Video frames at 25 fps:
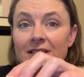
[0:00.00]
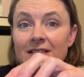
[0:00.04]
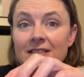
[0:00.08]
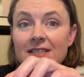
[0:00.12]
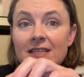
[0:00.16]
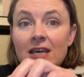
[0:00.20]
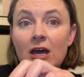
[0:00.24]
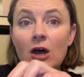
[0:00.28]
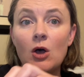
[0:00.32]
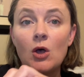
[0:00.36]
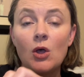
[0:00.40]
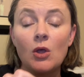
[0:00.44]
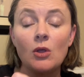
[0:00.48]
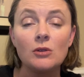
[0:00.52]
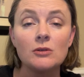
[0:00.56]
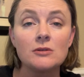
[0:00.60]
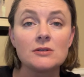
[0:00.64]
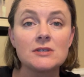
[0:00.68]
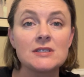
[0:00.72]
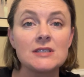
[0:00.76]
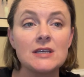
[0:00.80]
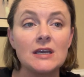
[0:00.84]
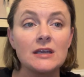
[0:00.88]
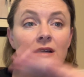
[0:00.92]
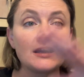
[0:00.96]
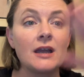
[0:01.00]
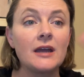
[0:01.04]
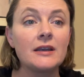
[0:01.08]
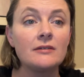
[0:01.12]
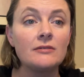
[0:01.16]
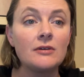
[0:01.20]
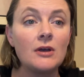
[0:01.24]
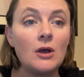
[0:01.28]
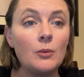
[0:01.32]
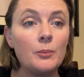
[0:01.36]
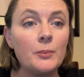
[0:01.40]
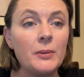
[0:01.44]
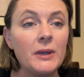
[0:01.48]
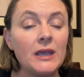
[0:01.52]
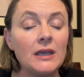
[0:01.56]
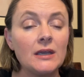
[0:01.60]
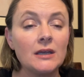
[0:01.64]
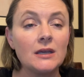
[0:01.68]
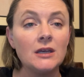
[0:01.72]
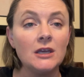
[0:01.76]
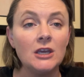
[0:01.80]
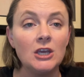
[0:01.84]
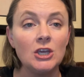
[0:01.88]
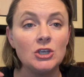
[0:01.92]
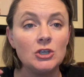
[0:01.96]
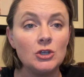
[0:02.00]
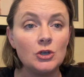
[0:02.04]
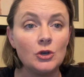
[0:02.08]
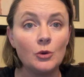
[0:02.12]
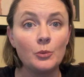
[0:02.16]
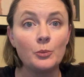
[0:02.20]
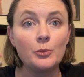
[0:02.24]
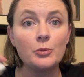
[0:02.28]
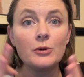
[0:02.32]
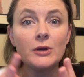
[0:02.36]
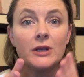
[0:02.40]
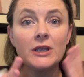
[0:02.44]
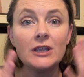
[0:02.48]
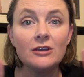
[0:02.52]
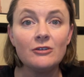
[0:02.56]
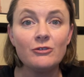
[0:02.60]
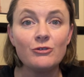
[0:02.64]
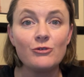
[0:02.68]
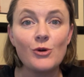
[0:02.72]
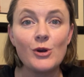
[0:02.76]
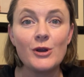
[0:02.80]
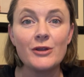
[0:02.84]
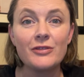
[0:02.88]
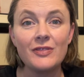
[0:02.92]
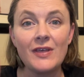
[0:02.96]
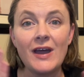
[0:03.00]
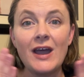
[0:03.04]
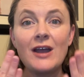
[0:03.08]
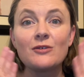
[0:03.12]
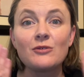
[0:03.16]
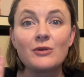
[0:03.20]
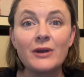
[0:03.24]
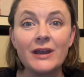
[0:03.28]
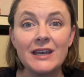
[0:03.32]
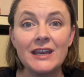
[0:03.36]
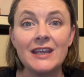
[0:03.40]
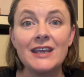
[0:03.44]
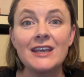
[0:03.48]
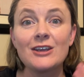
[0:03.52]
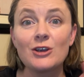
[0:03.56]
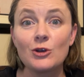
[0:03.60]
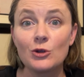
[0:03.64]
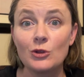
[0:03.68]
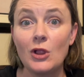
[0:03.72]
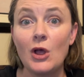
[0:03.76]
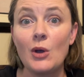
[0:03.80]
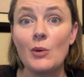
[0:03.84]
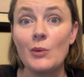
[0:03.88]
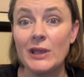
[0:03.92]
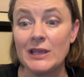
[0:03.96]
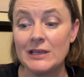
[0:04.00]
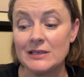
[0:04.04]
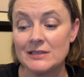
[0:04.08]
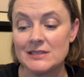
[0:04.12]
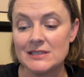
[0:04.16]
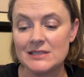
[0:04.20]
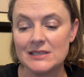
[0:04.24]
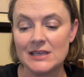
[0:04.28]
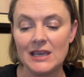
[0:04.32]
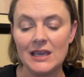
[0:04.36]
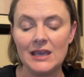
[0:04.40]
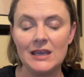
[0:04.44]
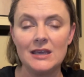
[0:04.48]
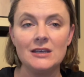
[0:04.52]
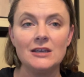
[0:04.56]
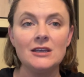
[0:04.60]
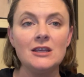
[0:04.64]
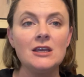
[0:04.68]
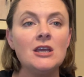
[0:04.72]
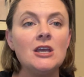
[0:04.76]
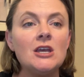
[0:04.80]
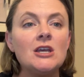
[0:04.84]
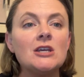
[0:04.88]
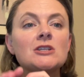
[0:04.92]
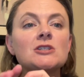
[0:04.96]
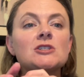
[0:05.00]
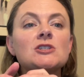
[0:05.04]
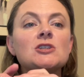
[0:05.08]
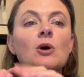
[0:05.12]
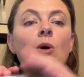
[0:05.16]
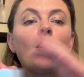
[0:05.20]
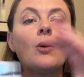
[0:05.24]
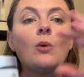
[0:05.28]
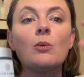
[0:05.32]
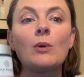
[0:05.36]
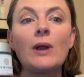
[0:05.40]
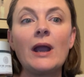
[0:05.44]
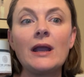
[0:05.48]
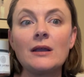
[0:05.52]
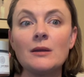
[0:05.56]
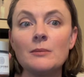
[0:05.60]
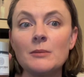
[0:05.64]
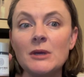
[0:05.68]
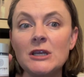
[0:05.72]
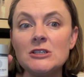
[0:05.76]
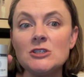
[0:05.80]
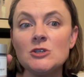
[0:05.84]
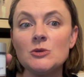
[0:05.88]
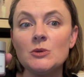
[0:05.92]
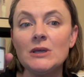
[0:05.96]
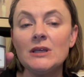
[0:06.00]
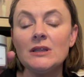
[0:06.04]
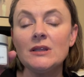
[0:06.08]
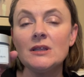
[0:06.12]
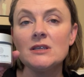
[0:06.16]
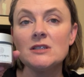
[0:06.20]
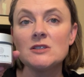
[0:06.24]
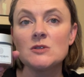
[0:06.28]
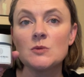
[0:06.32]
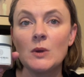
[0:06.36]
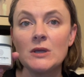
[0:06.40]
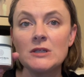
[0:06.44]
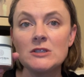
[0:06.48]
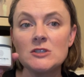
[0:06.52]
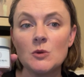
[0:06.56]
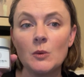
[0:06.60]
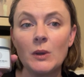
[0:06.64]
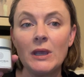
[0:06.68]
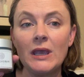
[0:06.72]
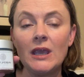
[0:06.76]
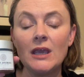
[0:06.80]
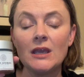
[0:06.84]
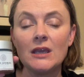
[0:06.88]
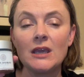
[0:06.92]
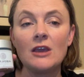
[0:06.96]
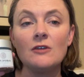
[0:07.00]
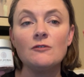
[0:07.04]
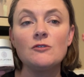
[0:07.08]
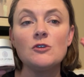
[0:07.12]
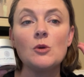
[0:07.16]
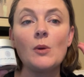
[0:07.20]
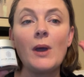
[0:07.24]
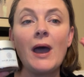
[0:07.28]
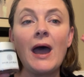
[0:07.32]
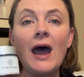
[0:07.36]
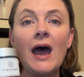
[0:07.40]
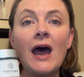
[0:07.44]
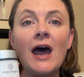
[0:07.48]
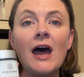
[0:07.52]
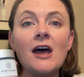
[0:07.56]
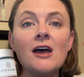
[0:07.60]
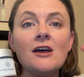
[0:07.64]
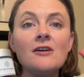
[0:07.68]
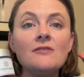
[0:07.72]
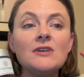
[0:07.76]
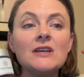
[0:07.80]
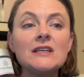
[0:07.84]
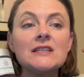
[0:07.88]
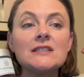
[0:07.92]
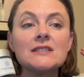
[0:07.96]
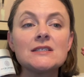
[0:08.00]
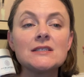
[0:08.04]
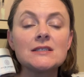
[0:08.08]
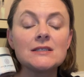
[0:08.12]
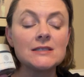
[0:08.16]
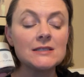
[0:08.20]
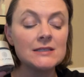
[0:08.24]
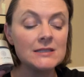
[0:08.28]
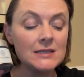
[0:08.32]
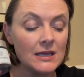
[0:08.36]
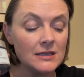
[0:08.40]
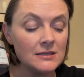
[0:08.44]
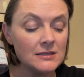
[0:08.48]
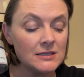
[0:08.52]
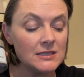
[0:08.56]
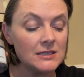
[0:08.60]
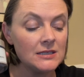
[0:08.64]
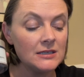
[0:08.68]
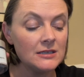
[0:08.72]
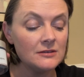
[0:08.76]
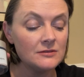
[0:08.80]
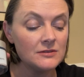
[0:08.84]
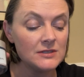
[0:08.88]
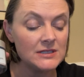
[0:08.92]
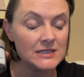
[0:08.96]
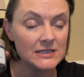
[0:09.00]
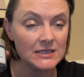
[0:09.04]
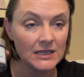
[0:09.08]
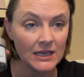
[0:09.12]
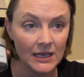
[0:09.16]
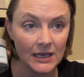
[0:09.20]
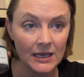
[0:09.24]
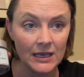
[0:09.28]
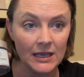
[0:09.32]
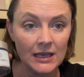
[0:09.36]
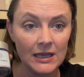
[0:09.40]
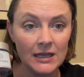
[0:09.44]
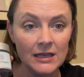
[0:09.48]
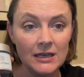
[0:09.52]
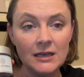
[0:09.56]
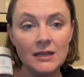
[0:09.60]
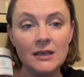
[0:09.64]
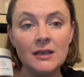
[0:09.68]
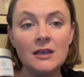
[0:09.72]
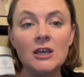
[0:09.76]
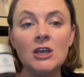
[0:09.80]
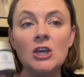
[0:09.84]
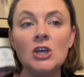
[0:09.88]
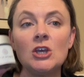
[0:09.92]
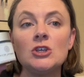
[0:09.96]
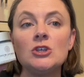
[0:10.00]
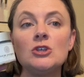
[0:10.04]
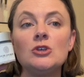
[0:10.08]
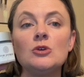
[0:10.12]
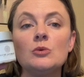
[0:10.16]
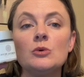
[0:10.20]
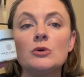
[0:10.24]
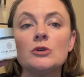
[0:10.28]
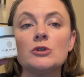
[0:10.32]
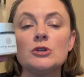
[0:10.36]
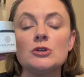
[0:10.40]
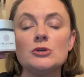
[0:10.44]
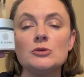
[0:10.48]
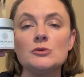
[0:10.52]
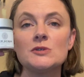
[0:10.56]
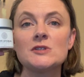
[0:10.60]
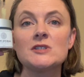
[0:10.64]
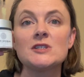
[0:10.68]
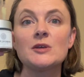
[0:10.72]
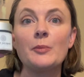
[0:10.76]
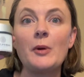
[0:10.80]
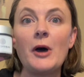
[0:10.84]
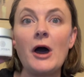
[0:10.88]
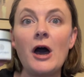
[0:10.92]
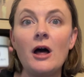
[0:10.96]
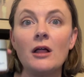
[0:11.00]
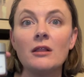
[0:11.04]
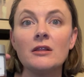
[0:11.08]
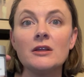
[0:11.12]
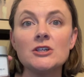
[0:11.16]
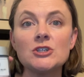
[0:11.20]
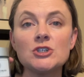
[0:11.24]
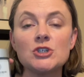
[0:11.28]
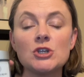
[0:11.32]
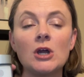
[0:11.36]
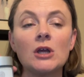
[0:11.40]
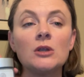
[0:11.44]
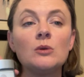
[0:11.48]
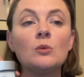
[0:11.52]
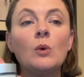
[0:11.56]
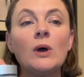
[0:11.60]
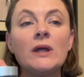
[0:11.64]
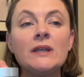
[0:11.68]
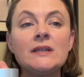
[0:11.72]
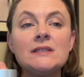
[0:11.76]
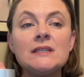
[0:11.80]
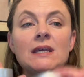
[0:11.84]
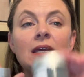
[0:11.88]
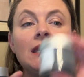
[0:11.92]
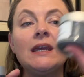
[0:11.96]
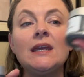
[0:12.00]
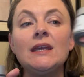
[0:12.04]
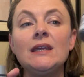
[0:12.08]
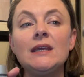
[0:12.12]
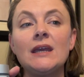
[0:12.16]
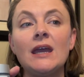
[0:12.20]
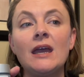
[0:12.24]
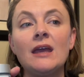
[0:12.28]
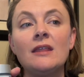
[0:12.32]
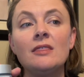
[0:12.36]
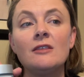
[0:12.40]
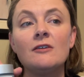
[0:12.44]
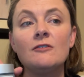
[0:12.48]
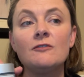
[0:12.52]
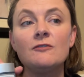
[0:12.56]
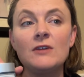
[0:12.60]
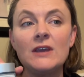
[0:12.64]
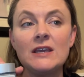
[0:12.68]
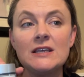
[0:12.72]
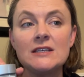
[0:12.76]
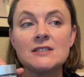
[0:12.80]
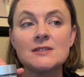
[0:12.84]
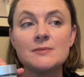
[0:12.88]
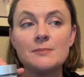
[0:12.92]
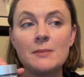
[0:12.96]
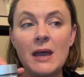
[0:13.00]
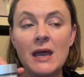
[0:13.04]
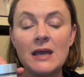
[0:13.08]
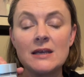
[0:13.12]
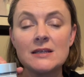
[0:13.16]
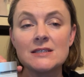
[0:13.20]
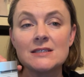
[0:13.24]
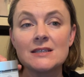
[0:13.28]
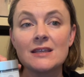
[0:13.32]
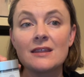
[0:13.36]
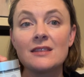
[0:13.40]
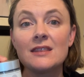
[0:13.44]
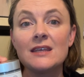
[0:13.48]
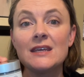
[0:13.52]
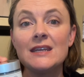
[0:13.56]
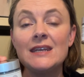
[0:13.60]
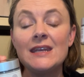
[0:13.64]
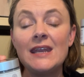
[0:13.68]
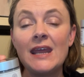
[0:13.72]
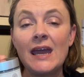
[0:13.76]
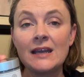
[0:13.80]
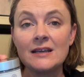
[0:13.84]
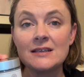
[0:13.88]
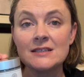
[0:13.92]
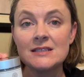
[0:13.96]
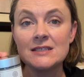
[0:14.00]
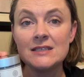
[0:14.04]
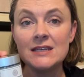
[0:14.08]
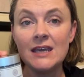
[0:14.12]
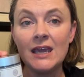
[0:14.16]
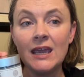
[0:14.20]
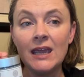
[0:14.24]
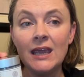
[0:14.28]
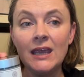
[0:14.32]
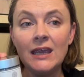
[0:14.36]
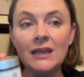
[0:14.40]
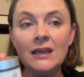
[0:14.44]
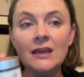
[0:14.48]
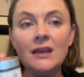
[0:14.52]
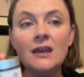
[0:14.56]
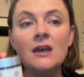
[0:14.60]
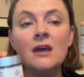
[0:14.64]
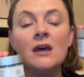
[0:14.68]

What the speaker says: cells and kind of helping, bring forth that radiant, glowing skin. So recommend doing this once a week. If you have sensitive skin, you will use the polish on one day and the face mask the next day.